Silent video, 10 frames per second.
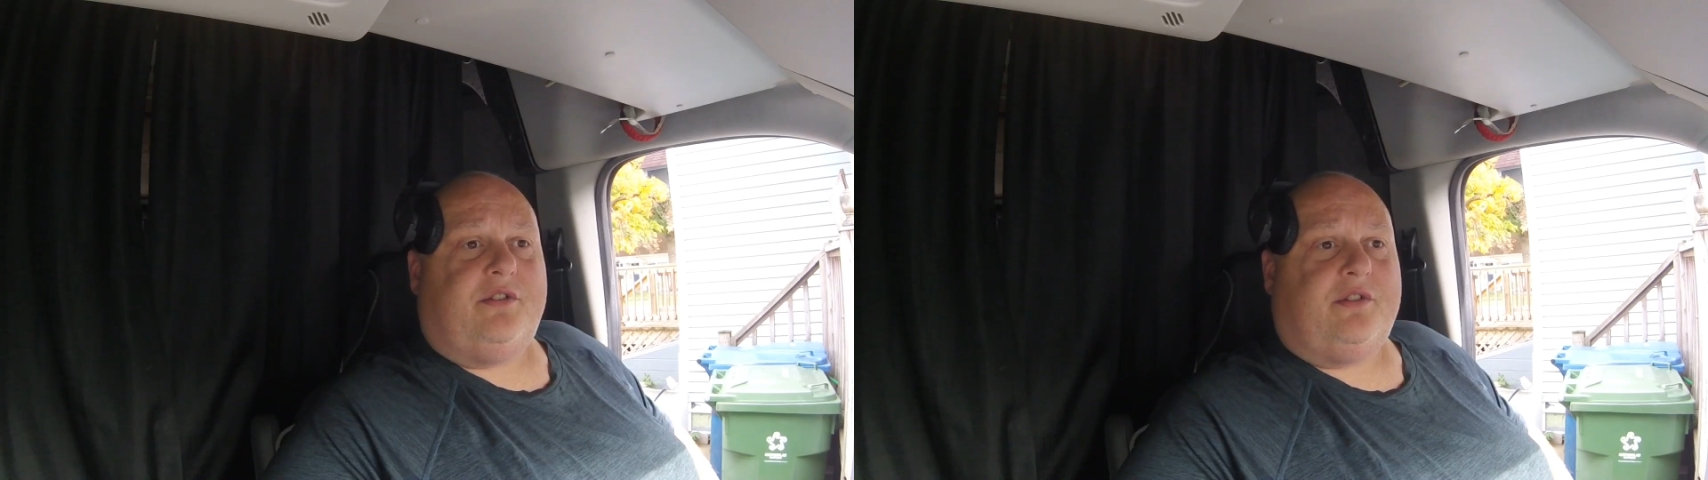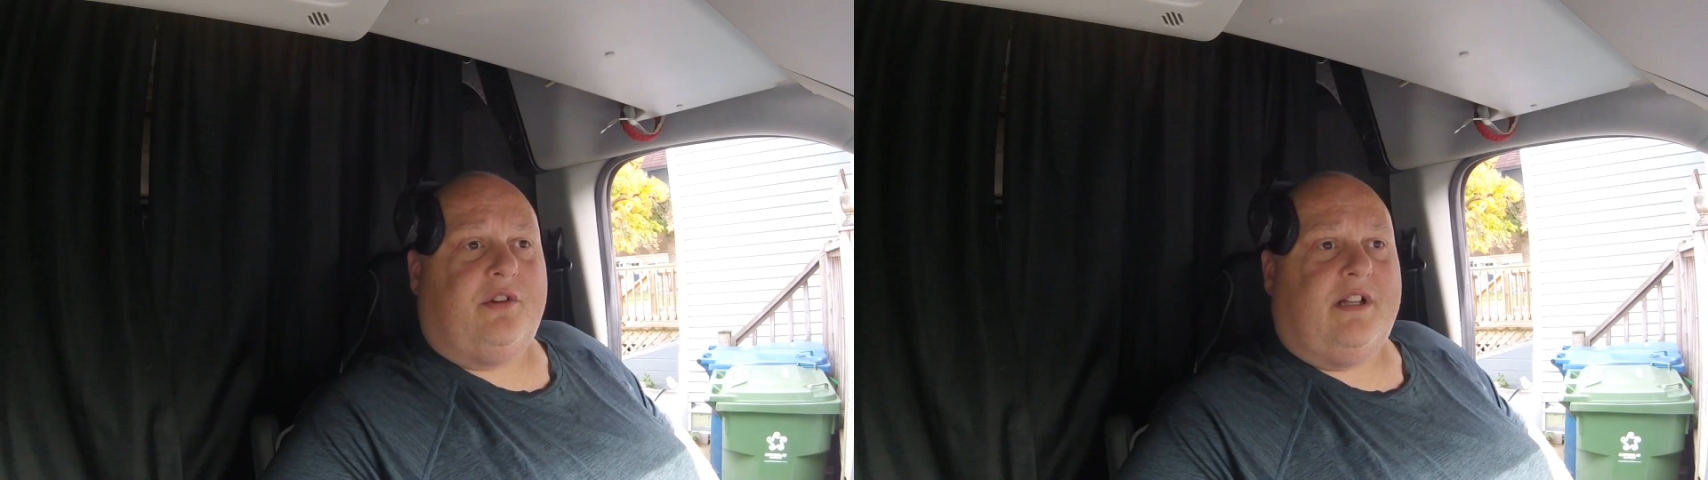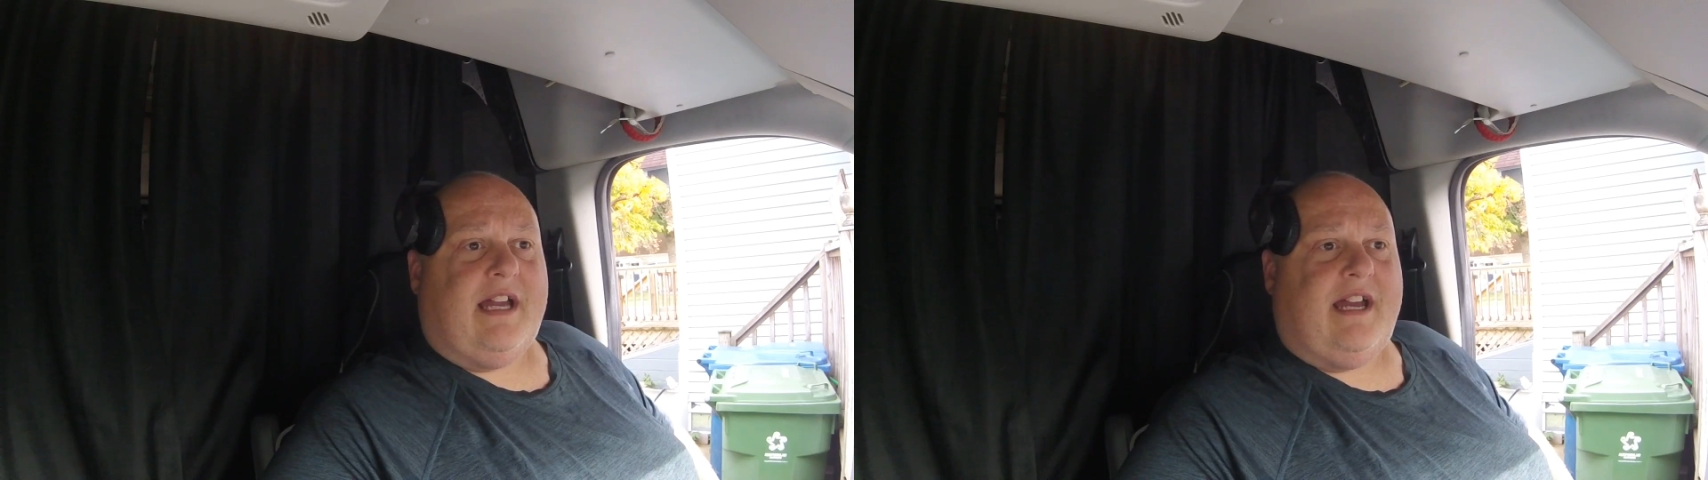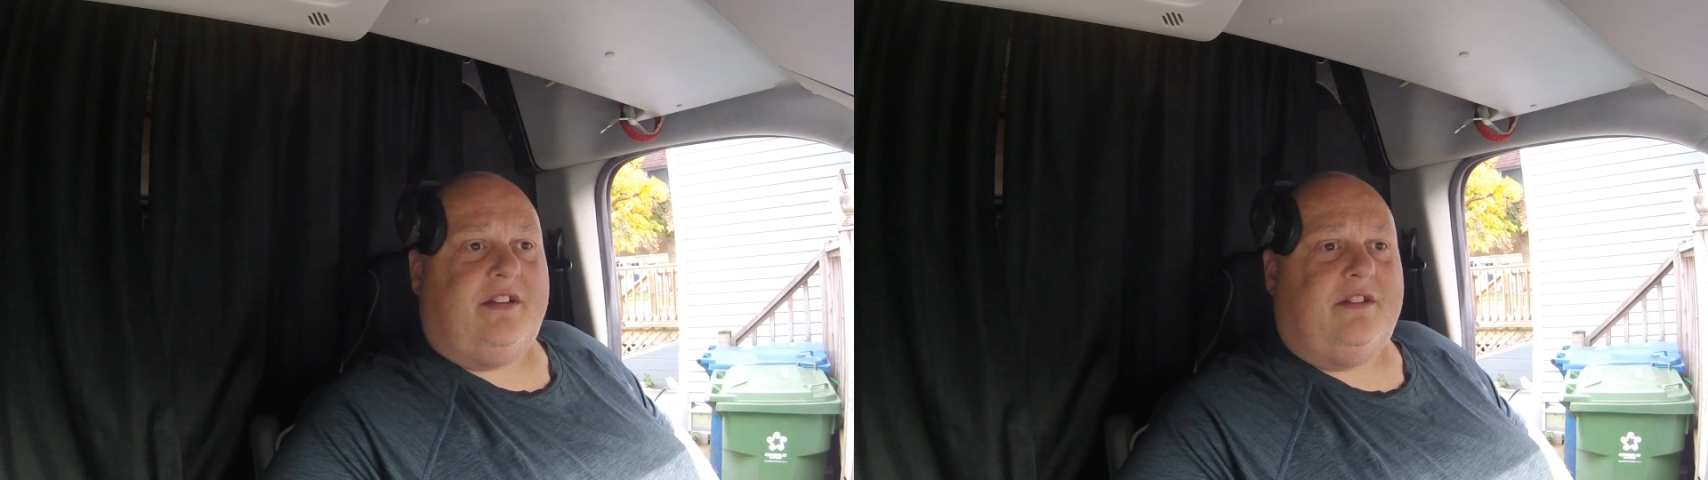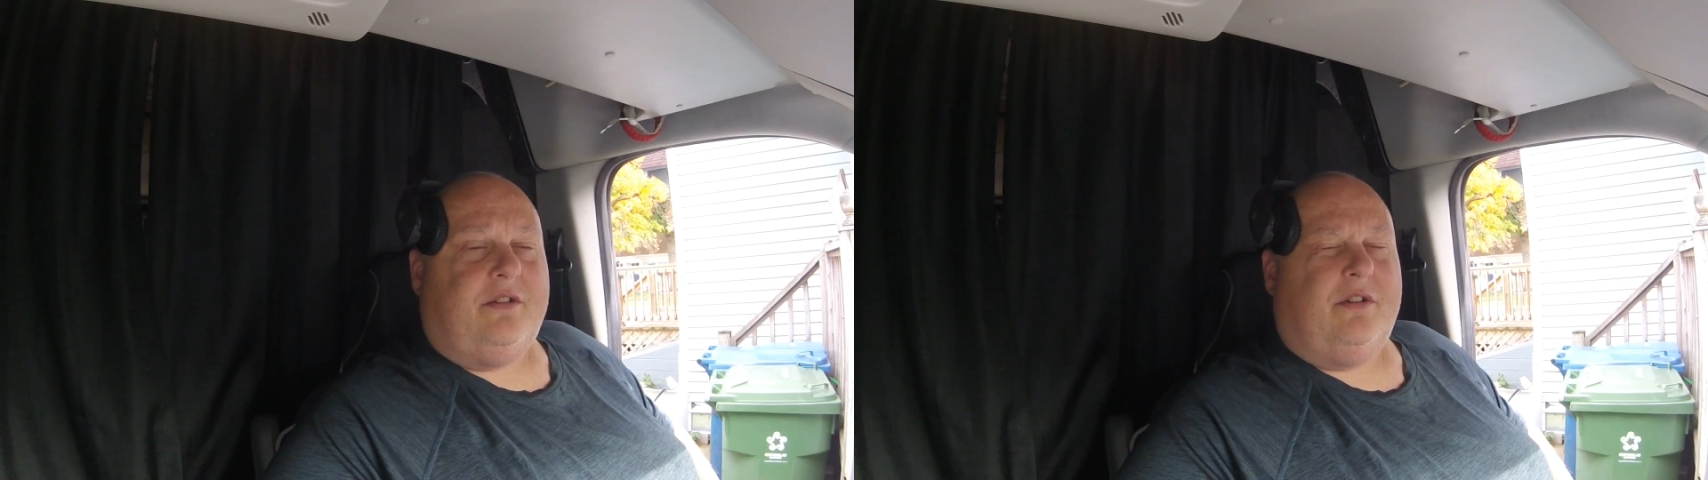
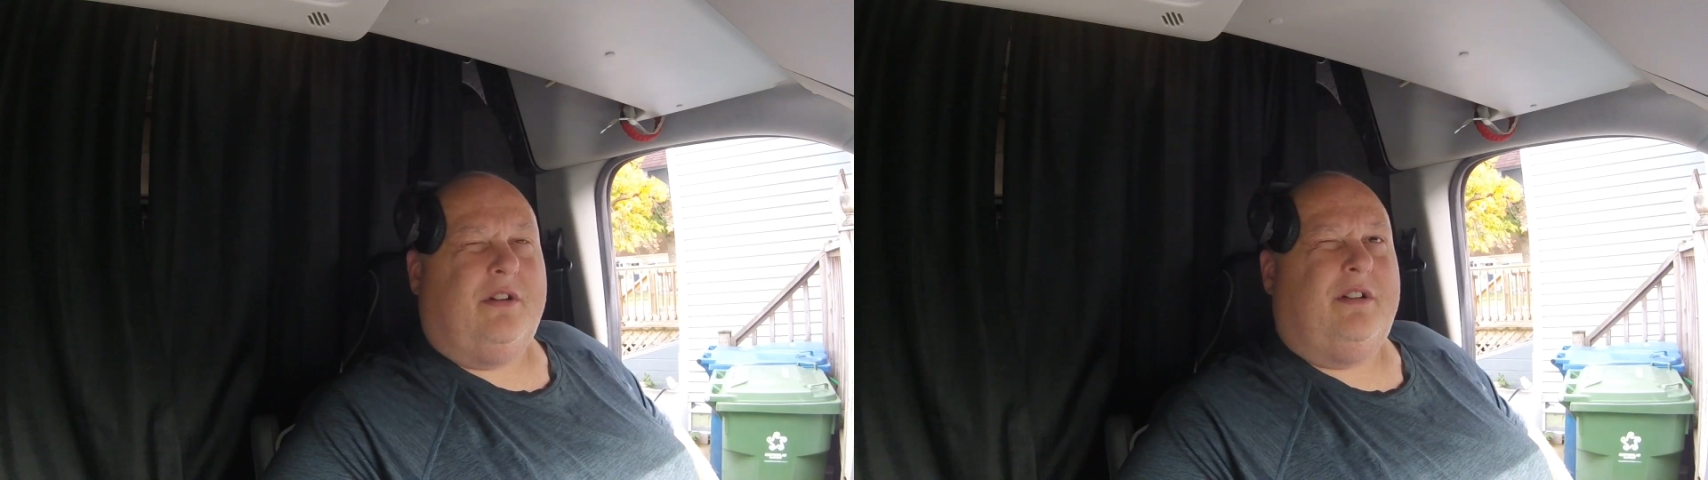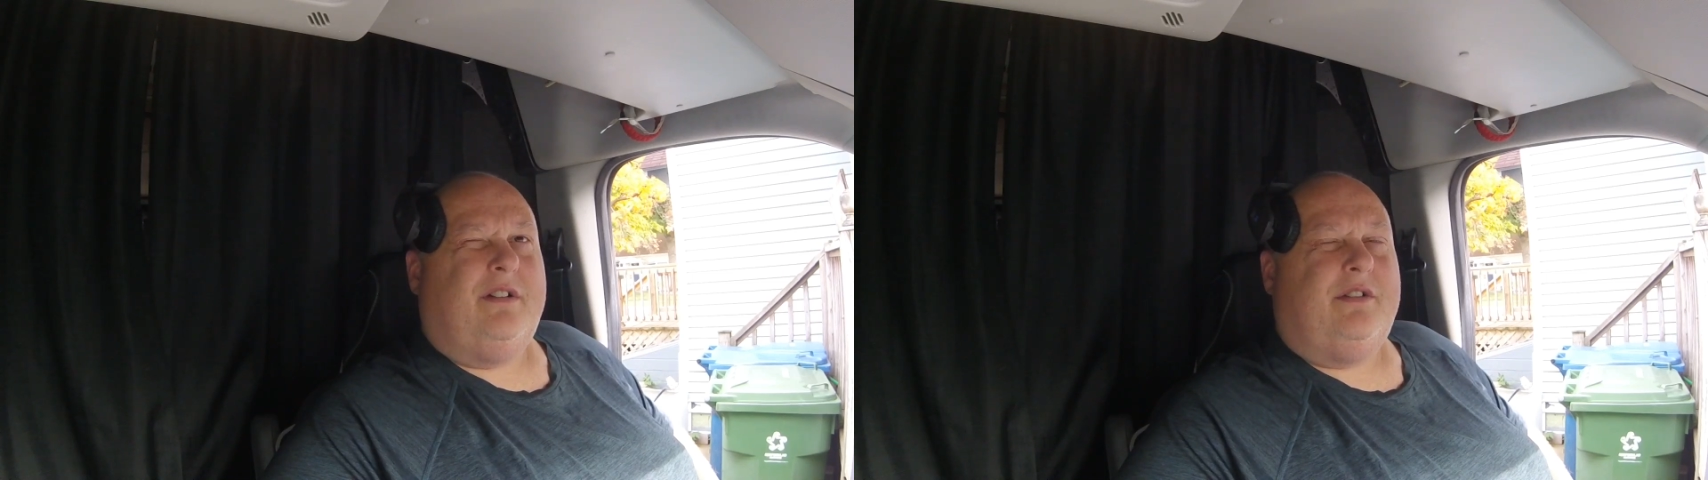Duralast or a, uh,